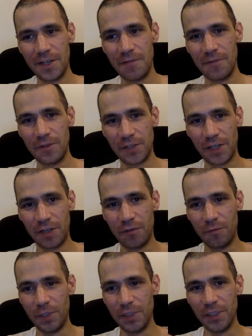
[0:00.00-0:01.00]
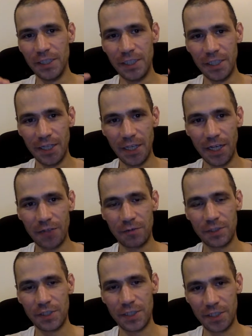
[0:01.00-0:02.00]
there's like a really
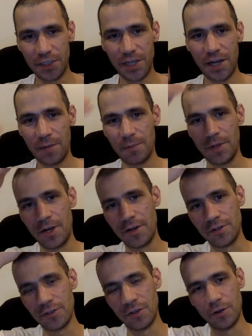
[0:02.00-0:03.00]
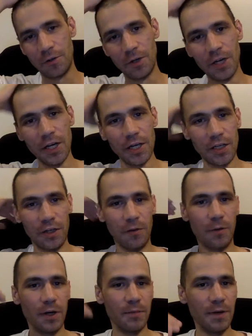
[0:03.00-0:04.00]
interesting setup there. So
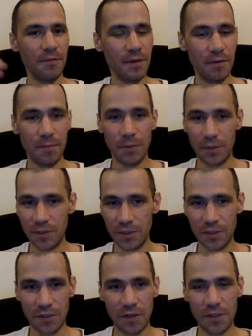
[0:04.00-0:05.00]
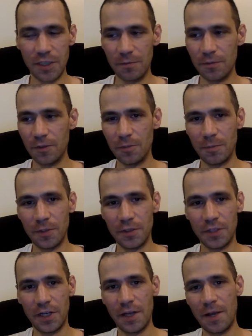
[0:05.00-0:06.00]
one of my favorite books is Starship Troopers,
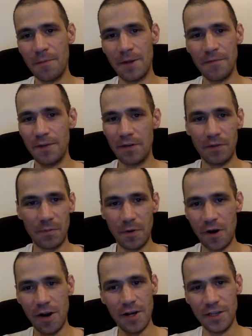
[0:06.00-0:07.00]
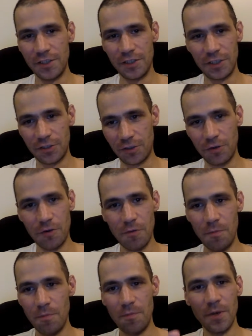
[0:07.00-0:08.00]
and my favorite part is just the
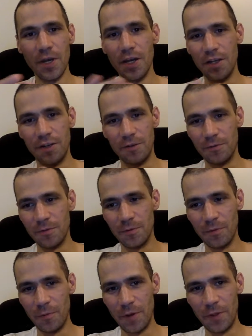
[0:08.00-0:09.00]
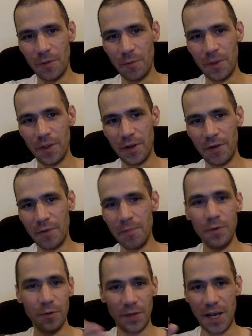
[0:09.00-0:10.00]
whole when they're in
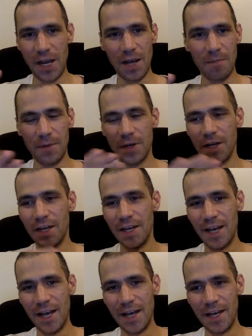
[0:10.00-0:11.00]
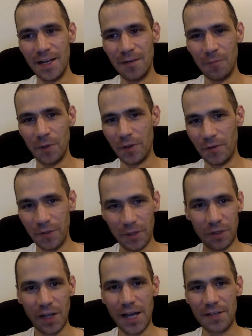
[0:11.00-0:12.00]
boot camp and when they're in the
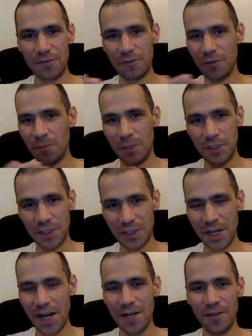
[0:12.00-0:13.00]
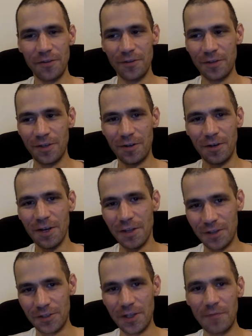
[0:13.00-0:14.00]
classroom, and just kind of the
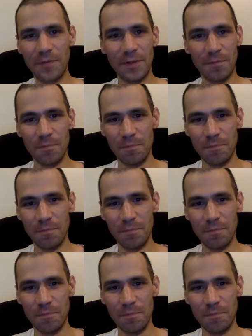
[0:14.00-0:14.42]
stuff that